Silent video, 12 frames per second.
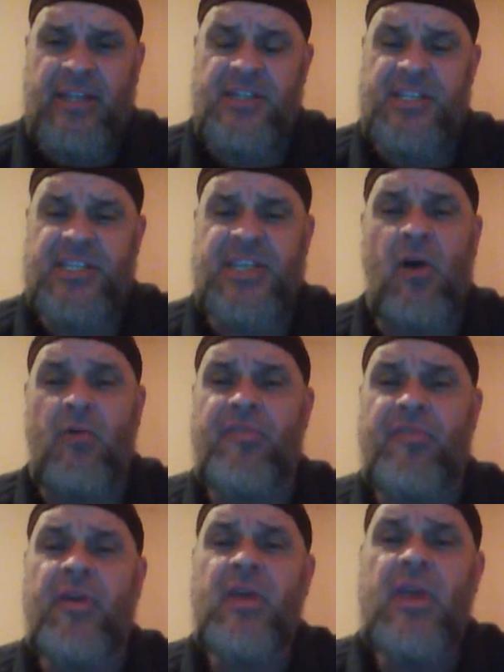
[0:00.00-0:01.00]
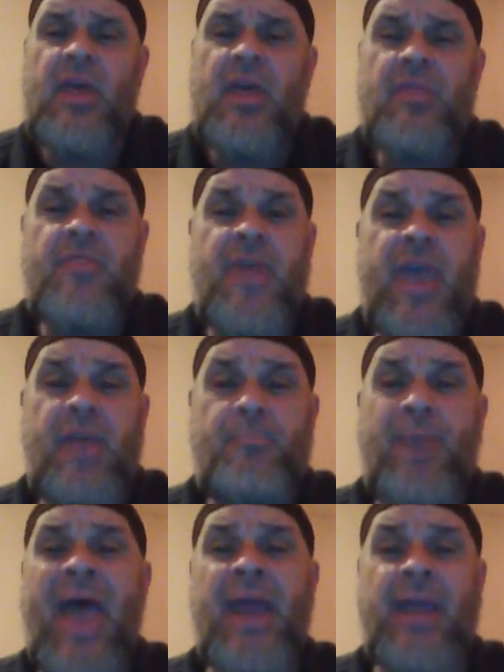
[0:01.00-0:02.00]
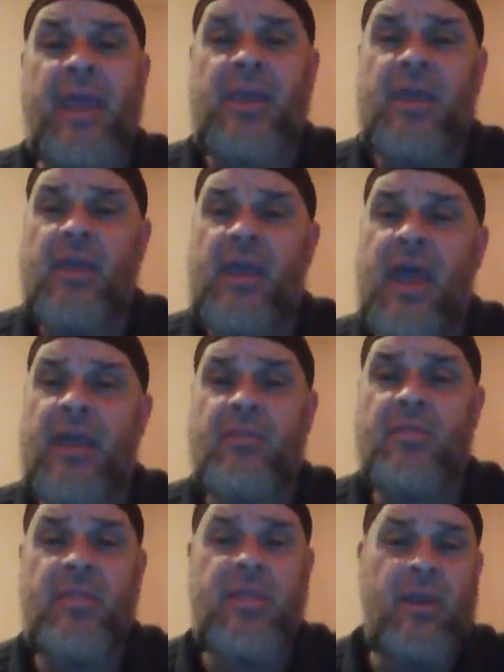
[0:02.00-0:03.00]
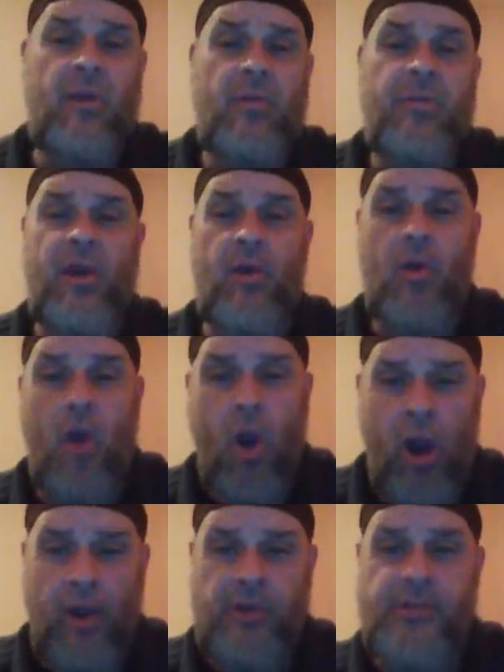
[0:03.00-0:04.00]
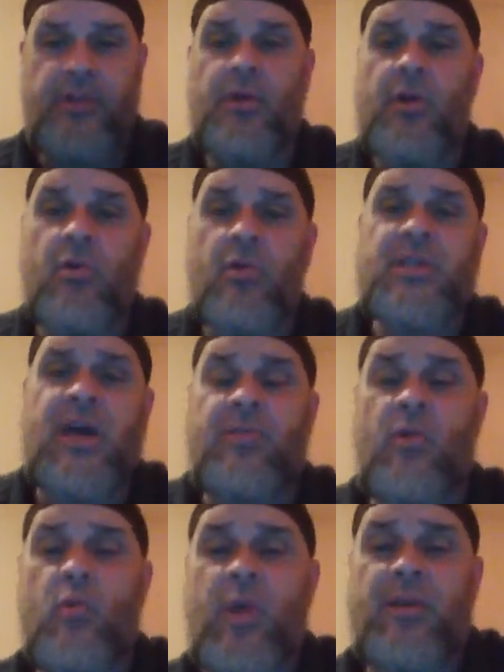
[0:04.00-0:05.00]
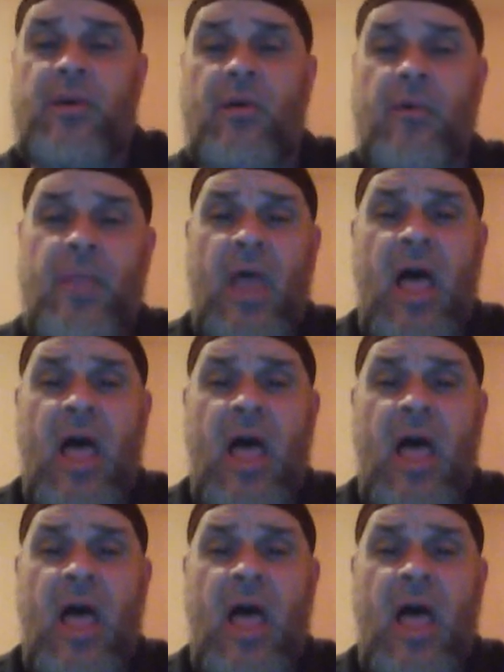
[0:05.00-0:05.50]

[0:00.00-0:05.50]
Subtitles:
self, they panic and their art goes out the window.